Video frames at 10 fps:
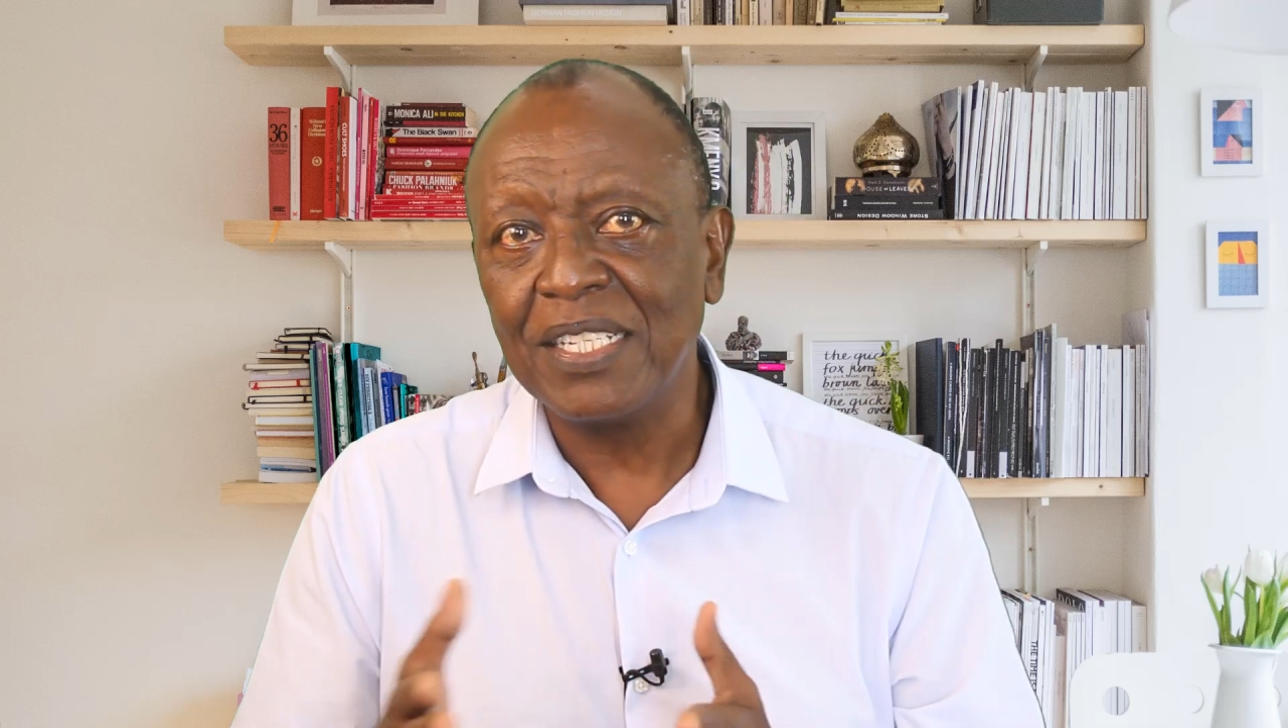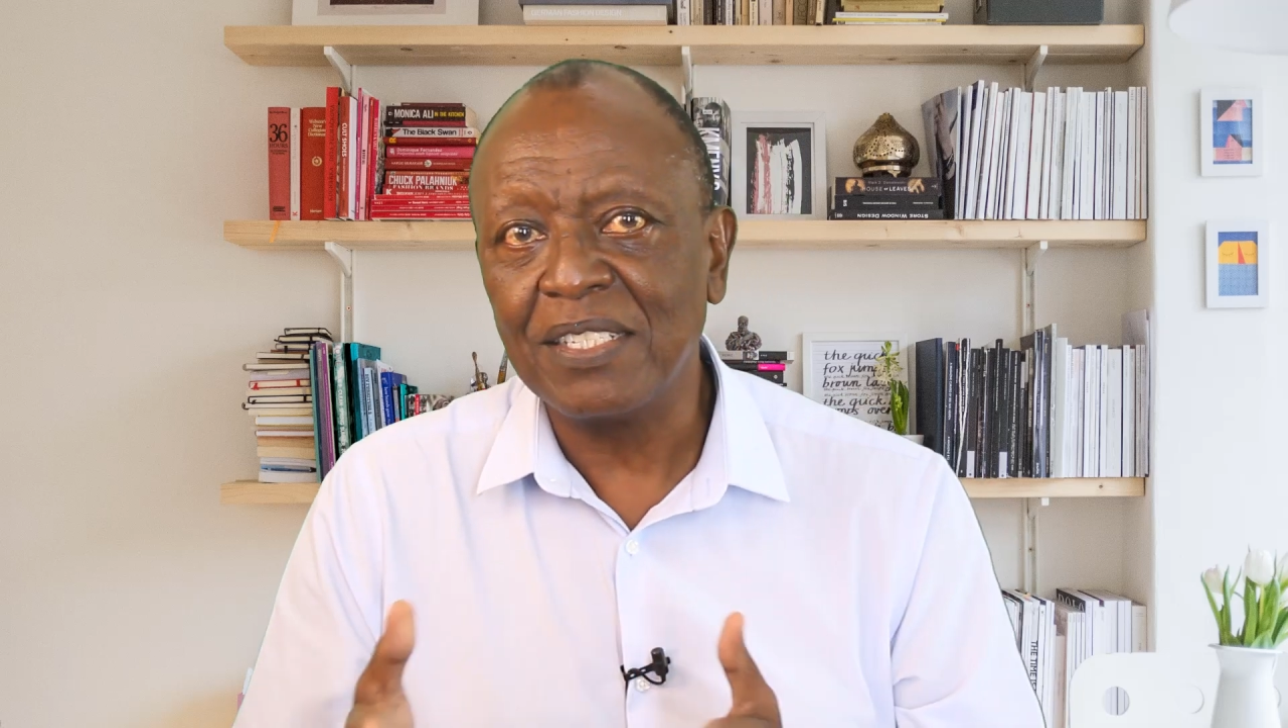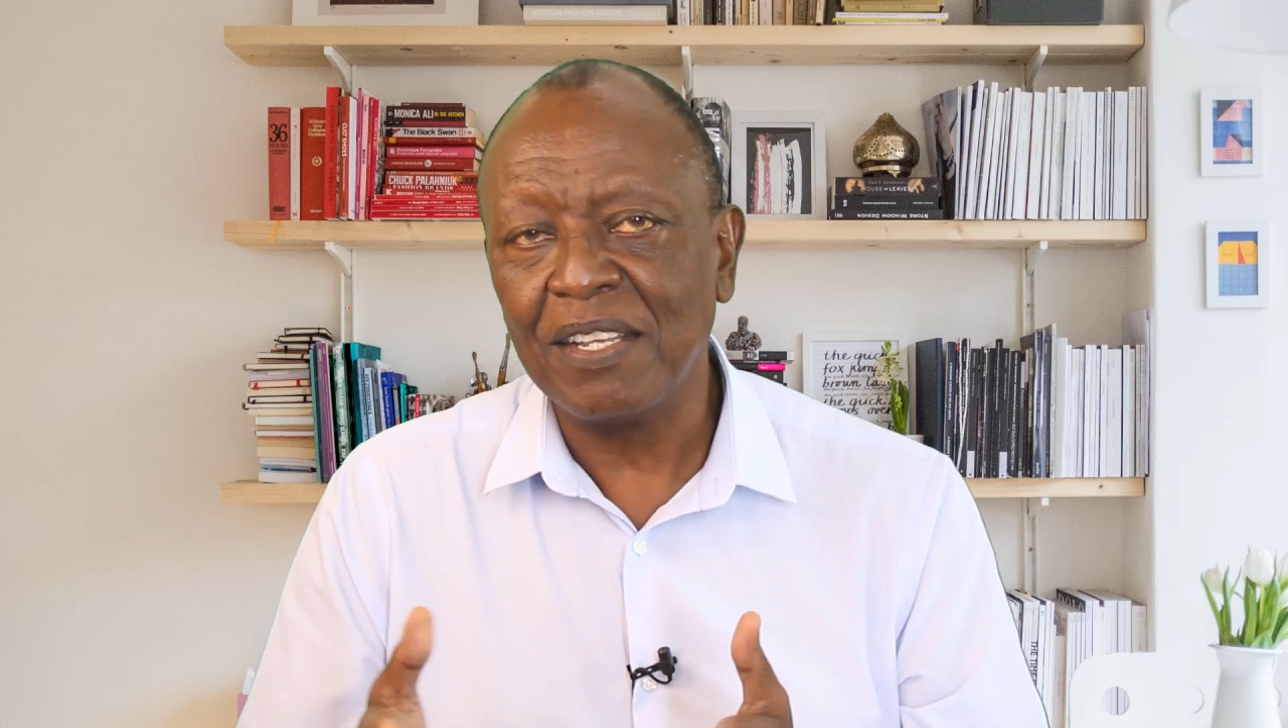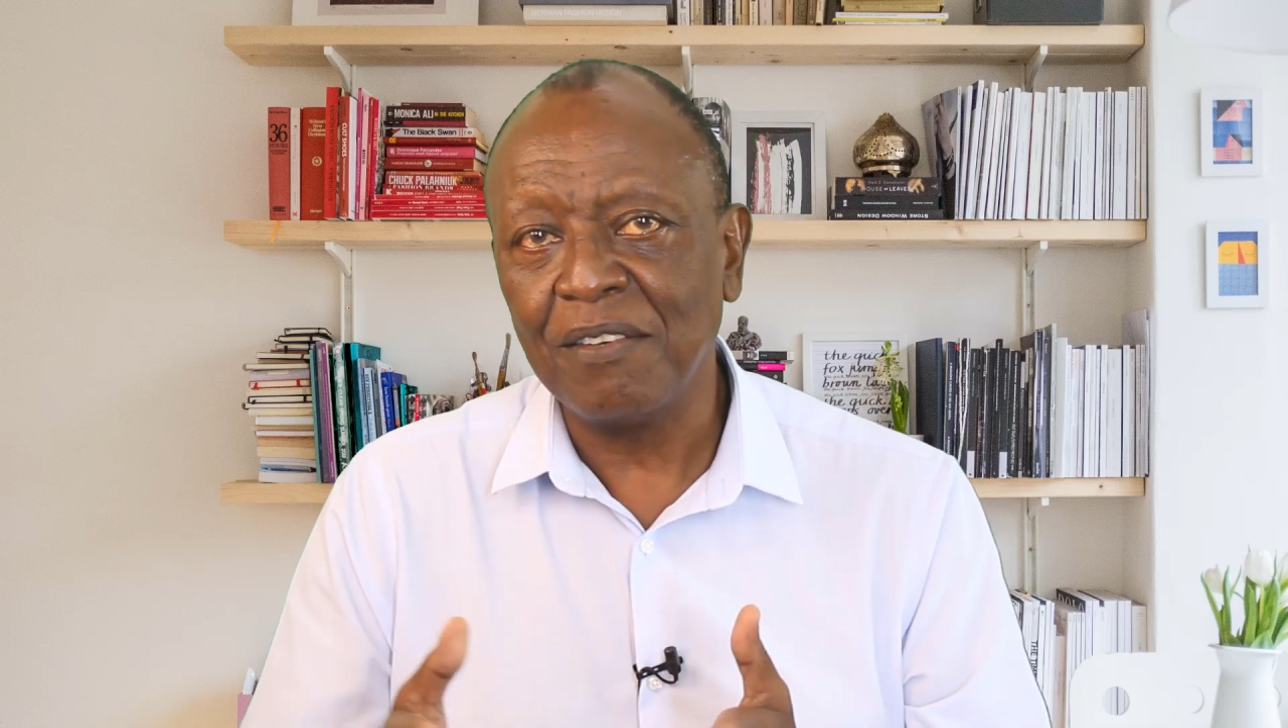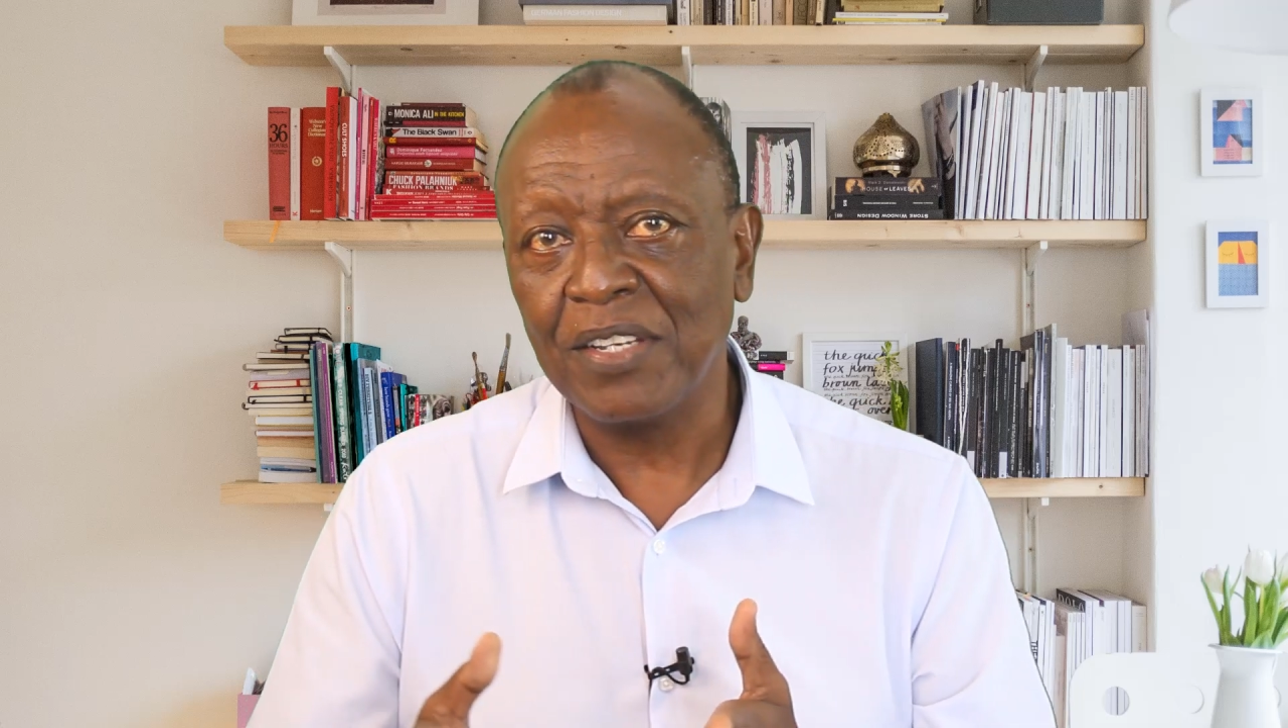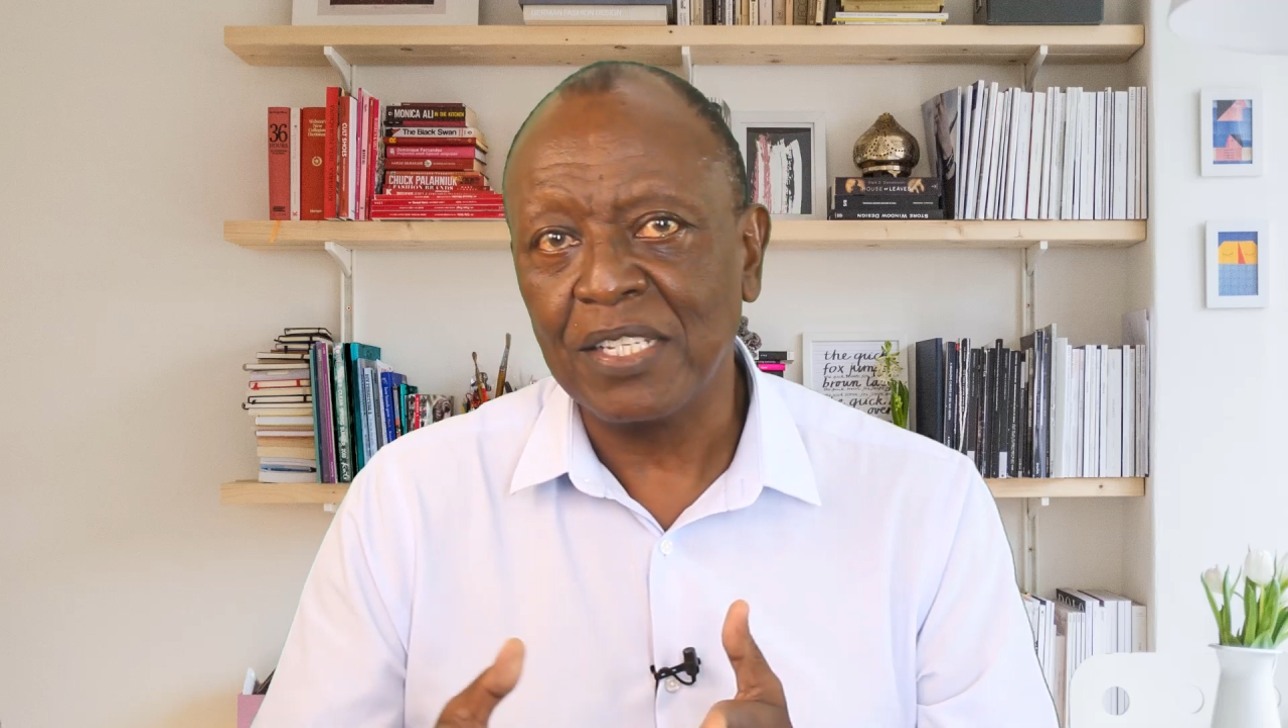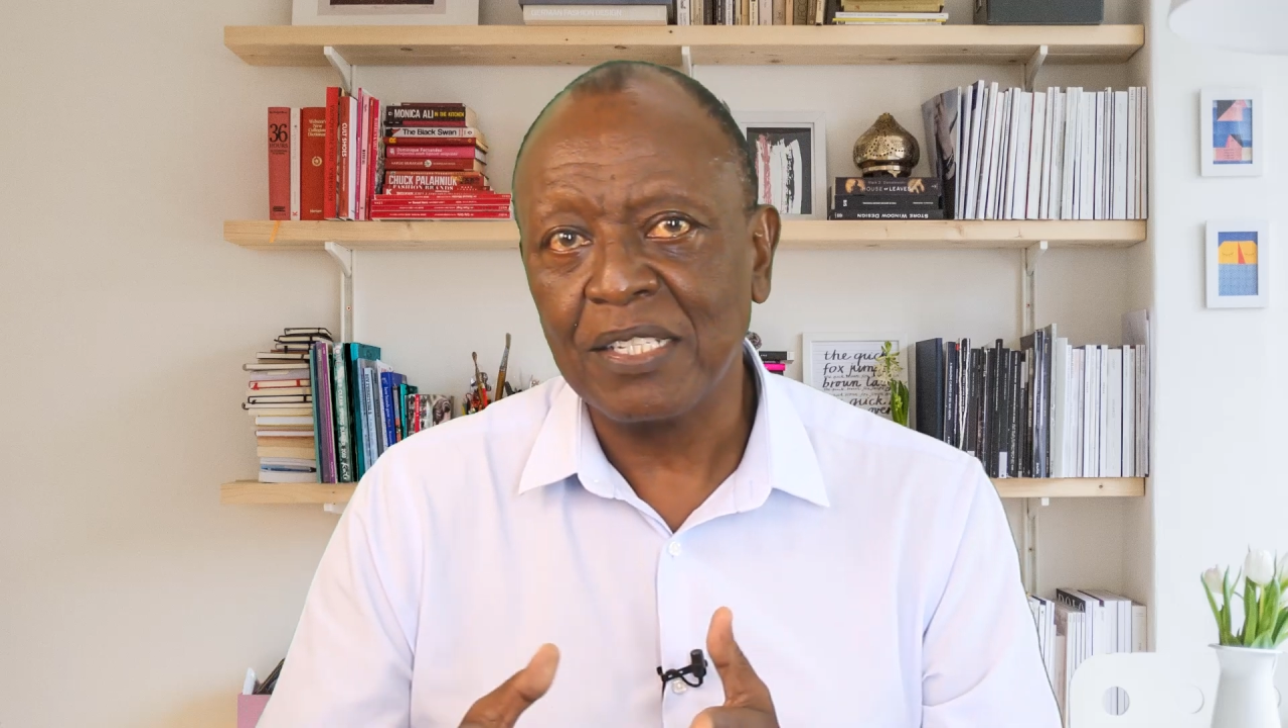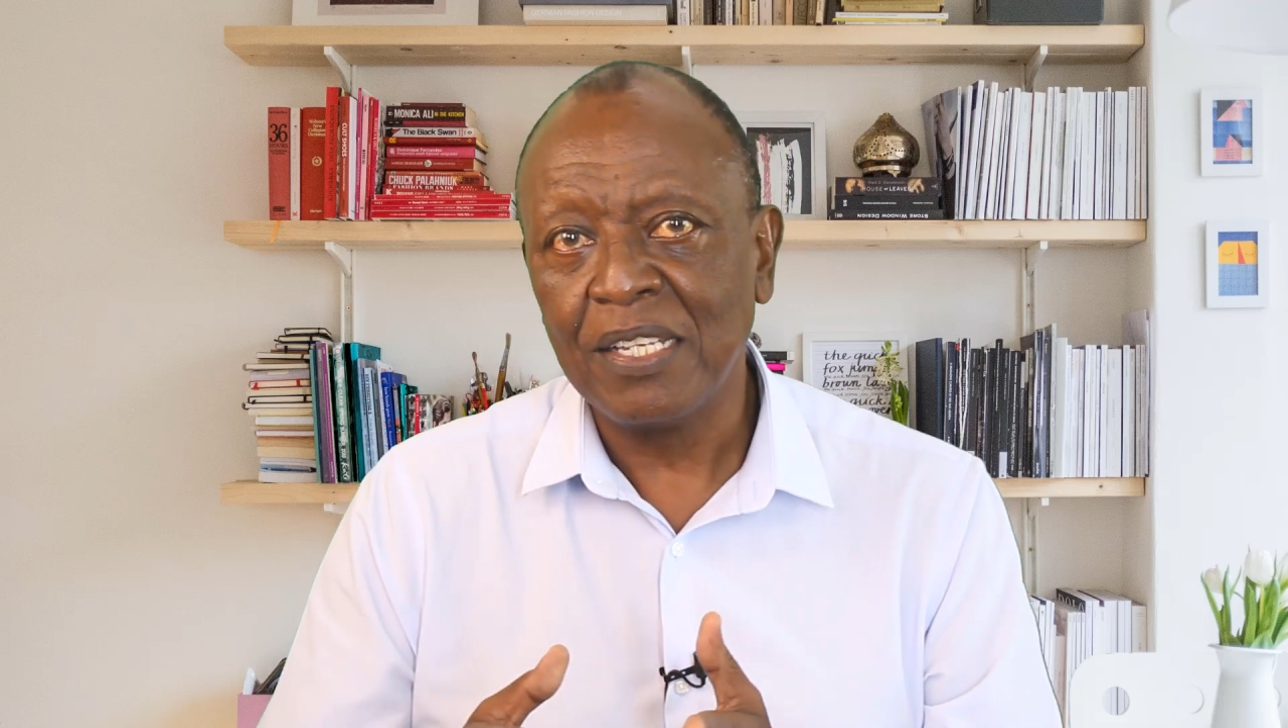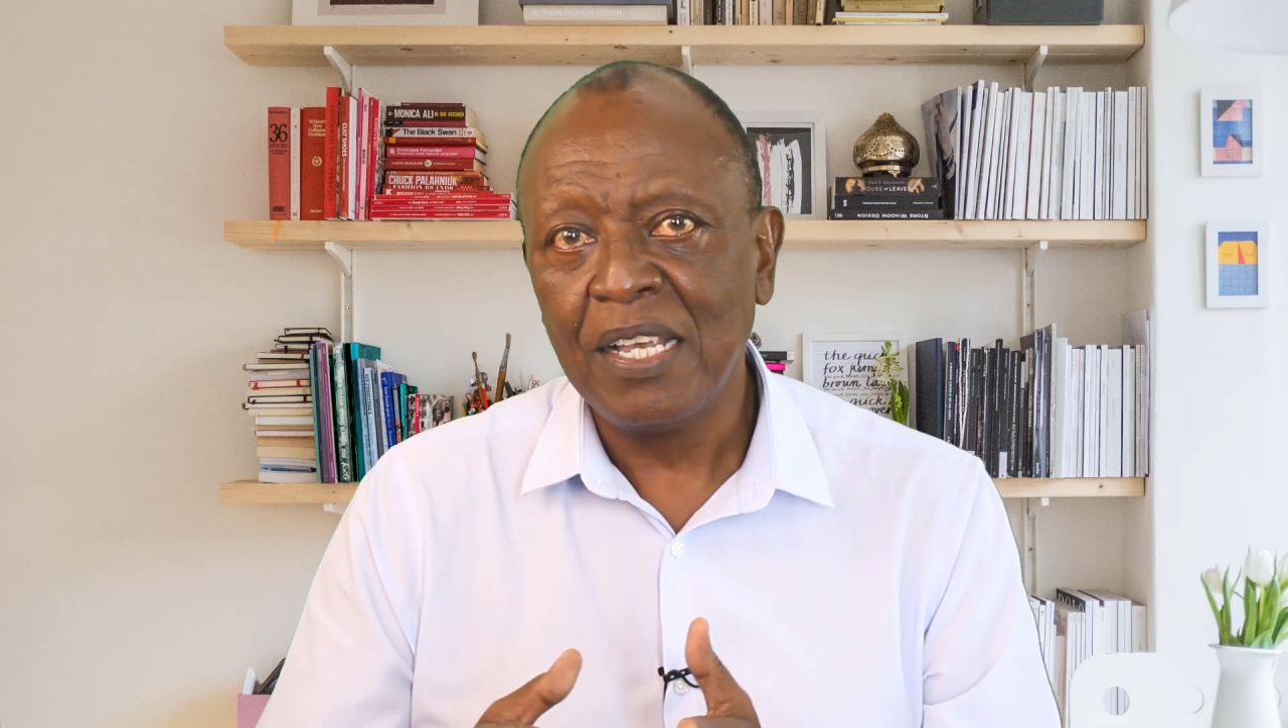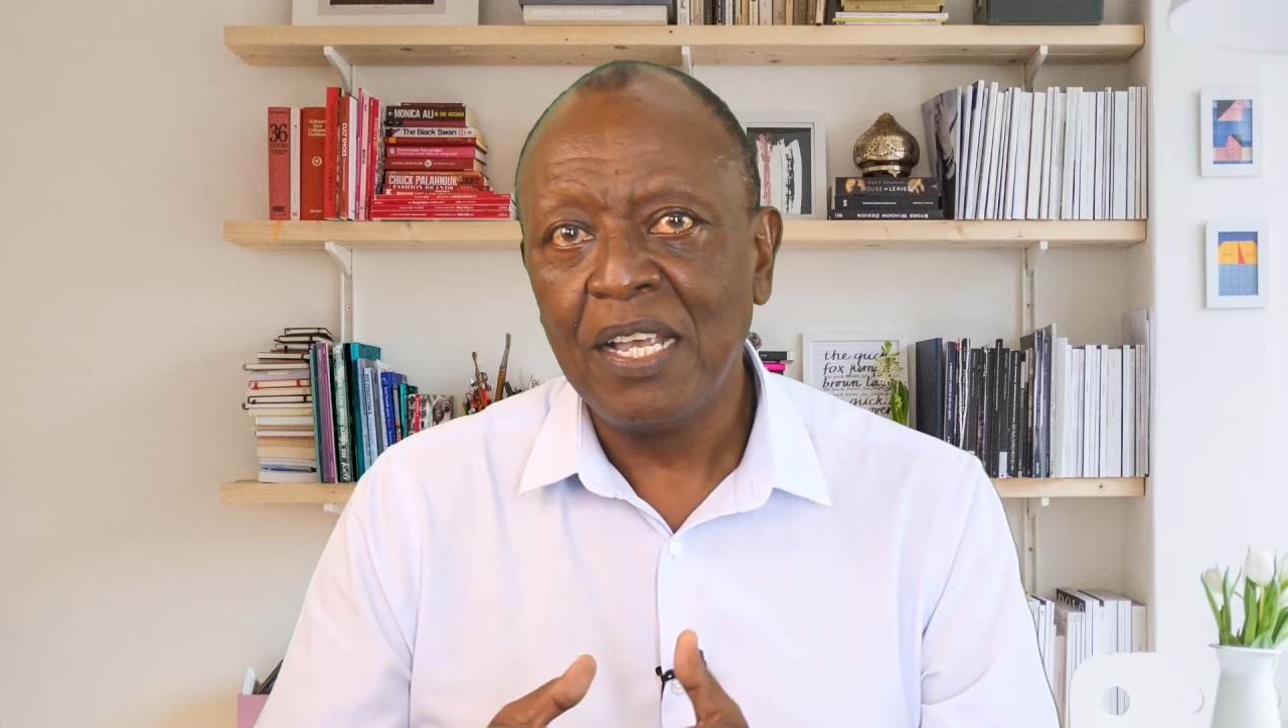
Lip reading: these savings.